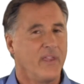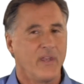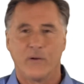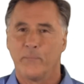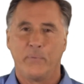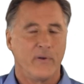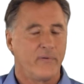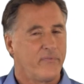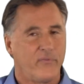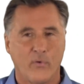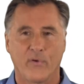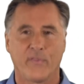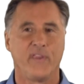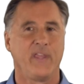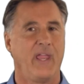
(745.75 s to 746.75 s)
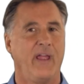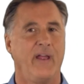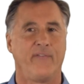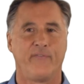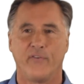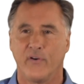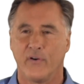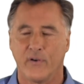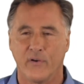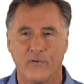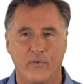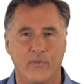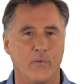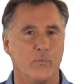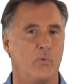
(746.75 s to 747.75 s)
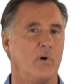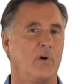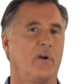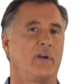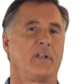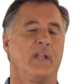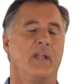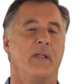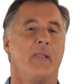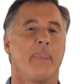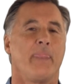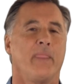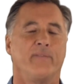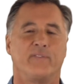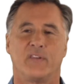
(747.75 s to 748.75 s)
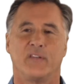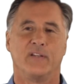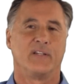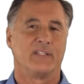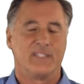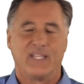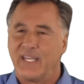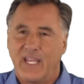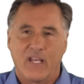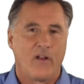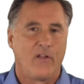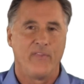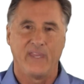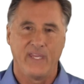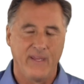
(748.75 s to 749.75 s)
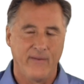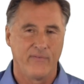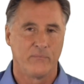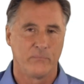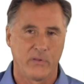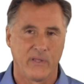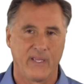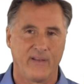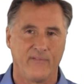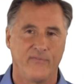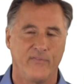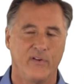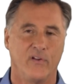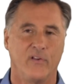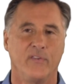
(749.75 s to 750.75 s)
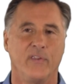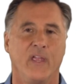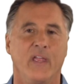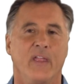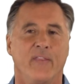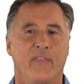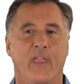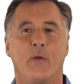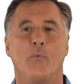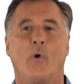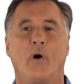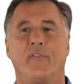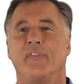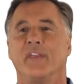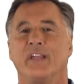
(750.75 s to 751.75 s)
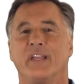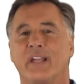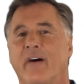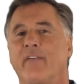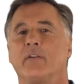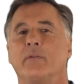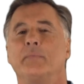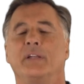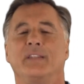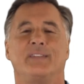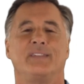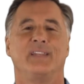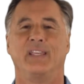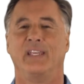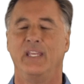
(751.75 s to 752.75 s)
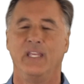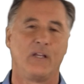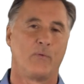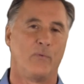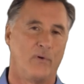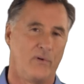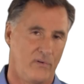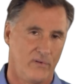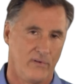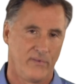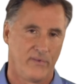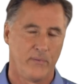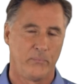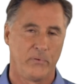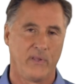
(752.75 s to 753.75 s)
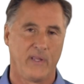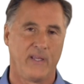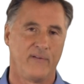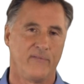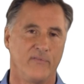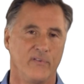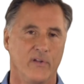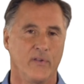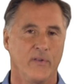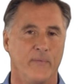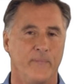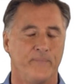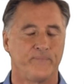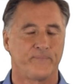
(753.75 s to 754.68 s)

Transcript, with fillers: They don't put forth the effort or the work to get on the even playing field. They want the government to equal the playing field.